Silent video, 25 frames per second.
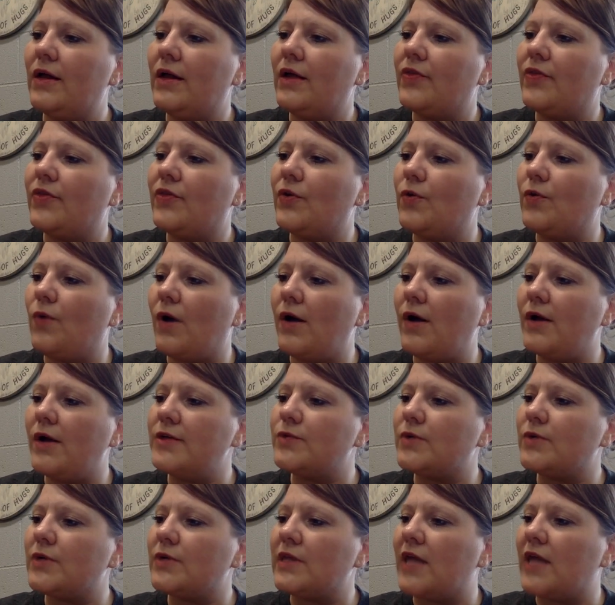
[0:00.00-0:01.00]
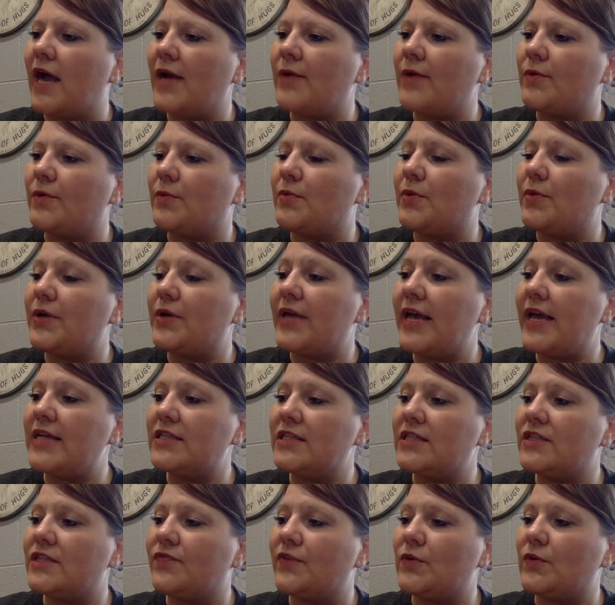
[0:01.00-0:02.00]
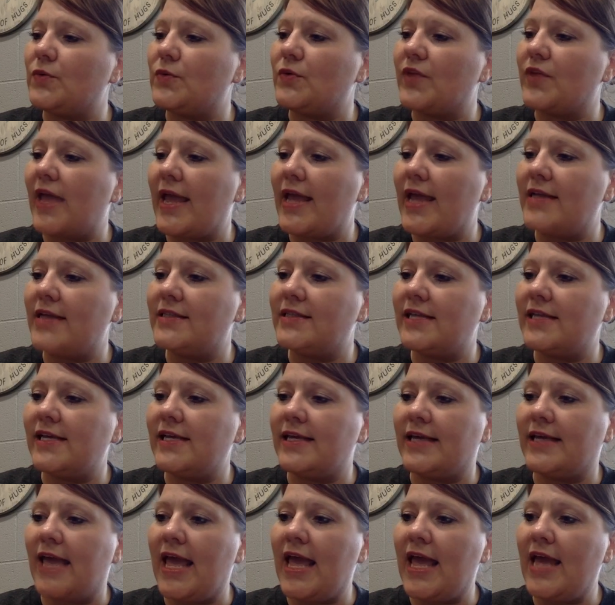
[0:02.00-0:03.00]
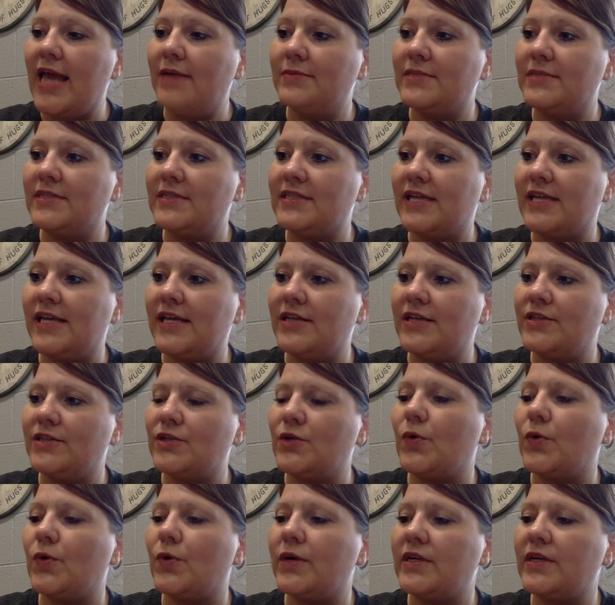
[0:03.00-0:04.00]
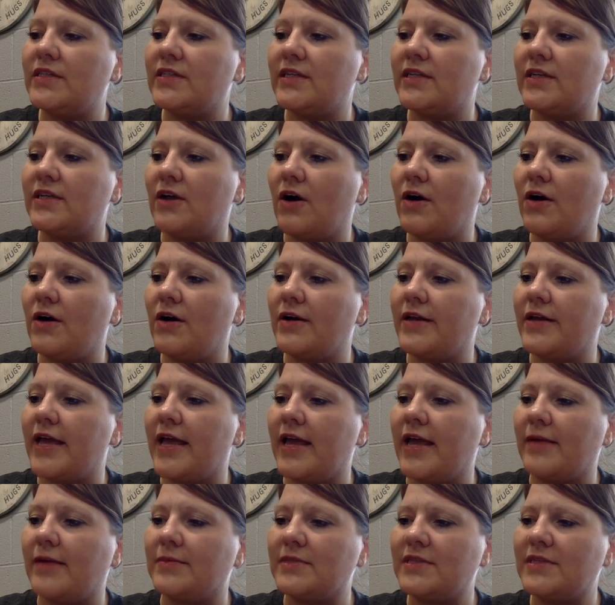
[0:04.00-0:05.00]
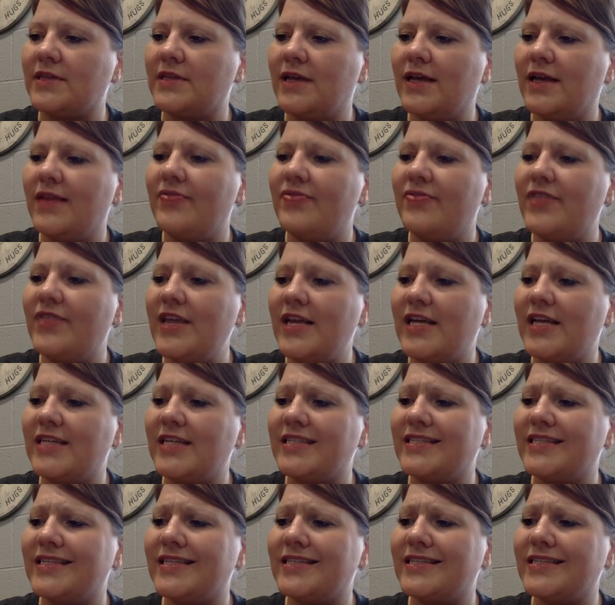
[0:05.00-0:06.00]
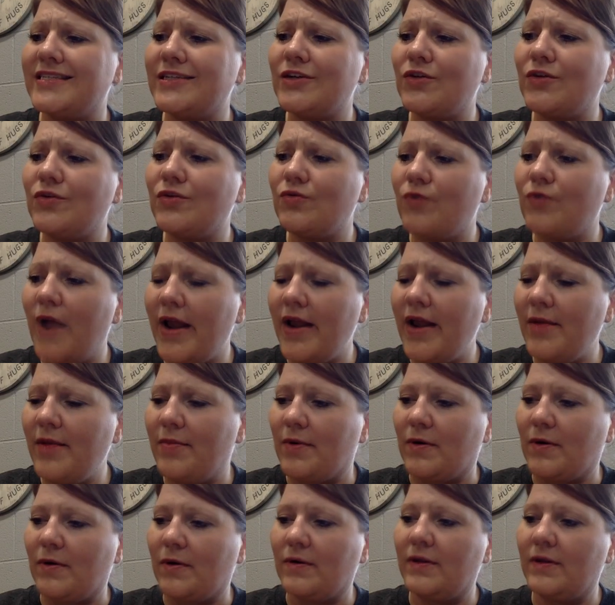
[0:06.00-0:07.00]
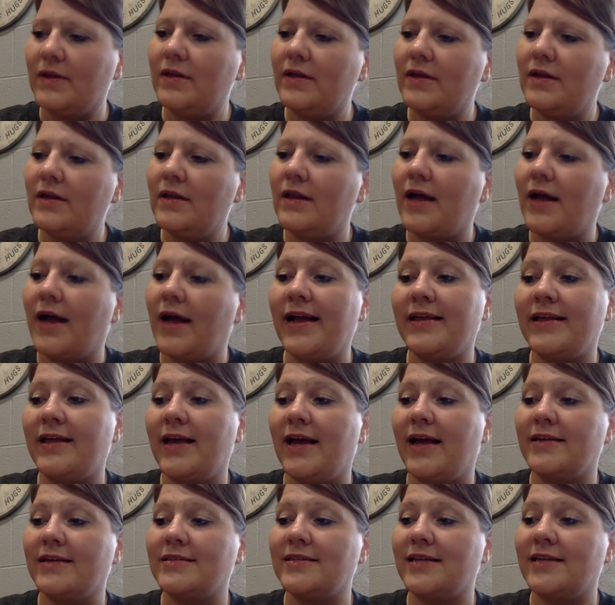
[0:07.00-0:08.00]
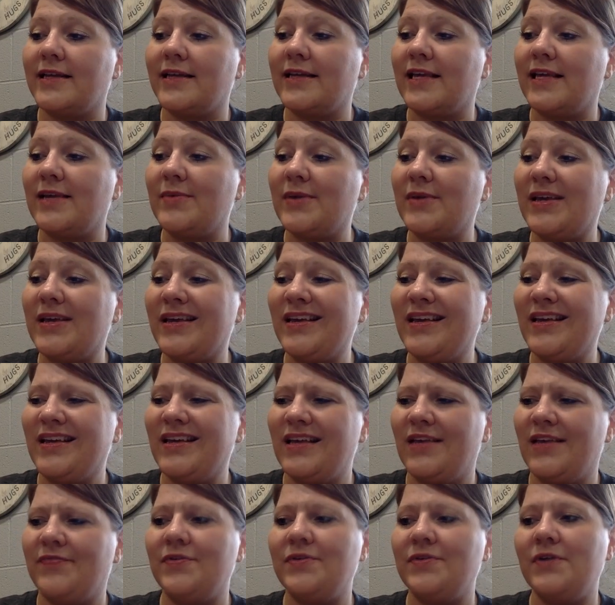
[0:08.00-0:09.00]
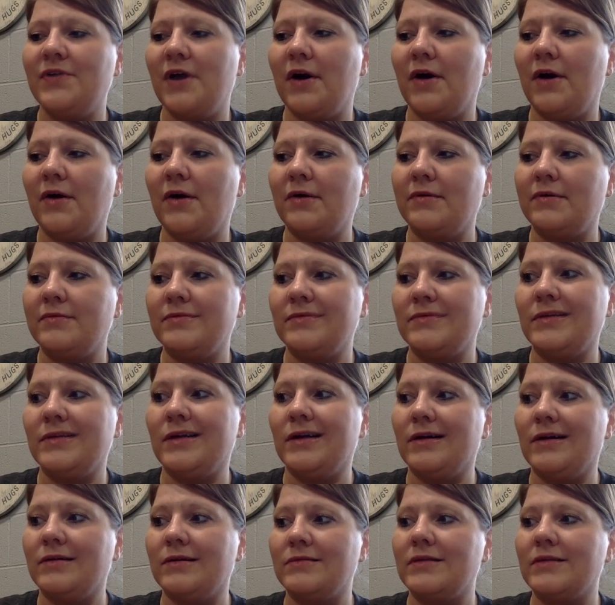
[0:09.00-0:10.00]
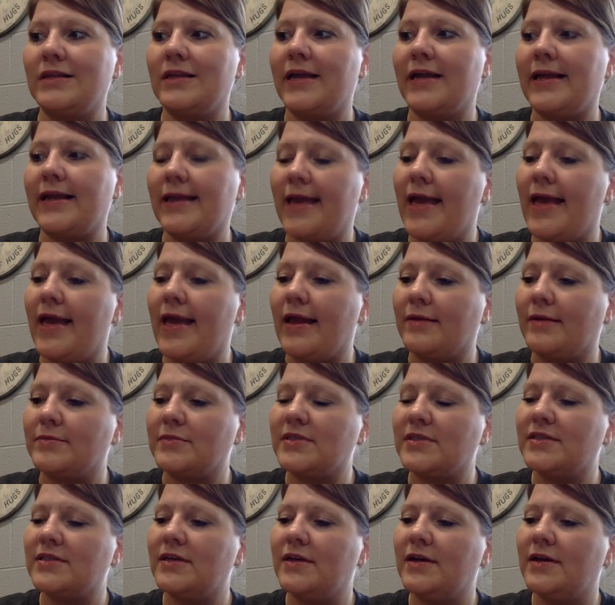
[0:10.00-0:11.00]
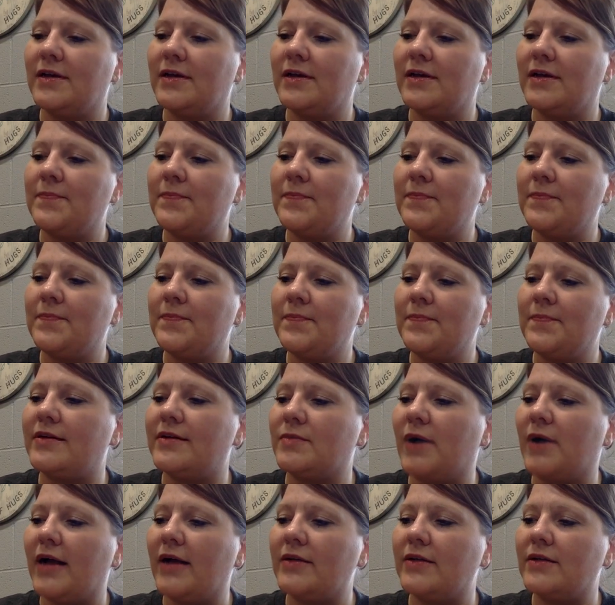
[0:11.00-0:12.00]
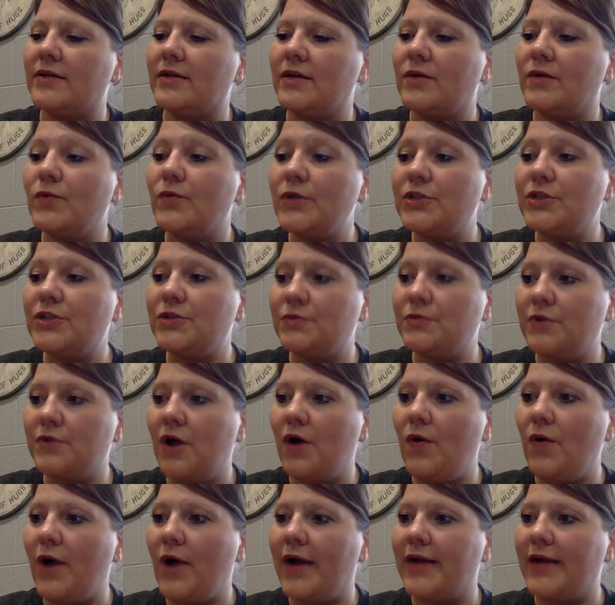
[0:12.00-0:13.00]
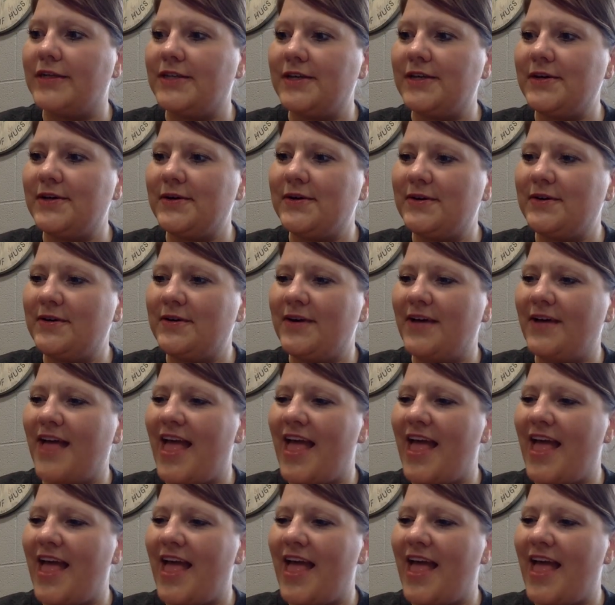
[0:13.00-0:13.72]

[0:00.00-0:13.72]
The walls were lined with bookcases filled with antique games, tin, toys, and card games. This is incredible. I guess, said Akimi, if you like games. Kyle smiled. Which you know I do.